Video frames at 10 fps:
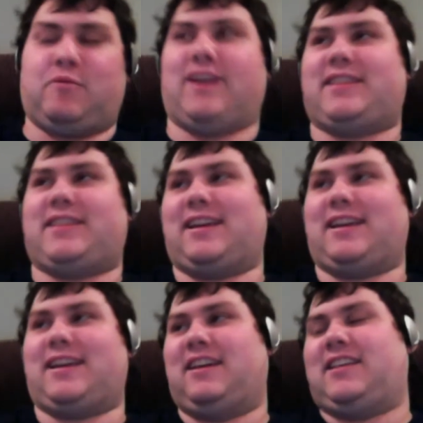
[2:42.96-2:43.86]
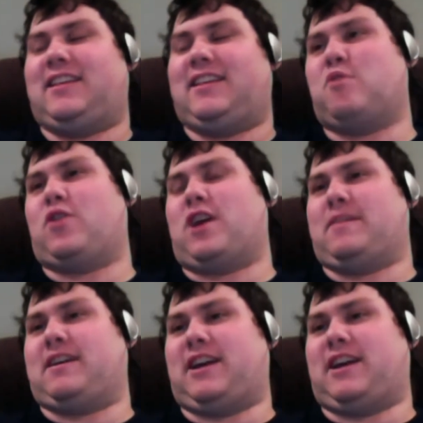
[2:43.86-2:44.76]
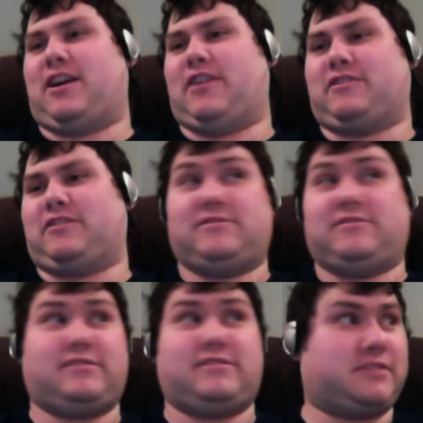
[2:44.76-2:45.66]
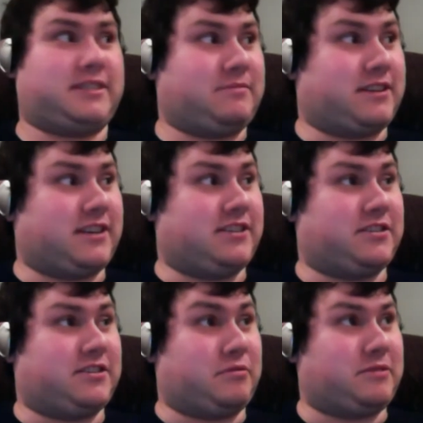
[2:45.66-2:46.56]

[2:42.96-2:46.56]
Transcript: wait, that's a Mortal Kombat character. Oh, boy, I'm going to get sued.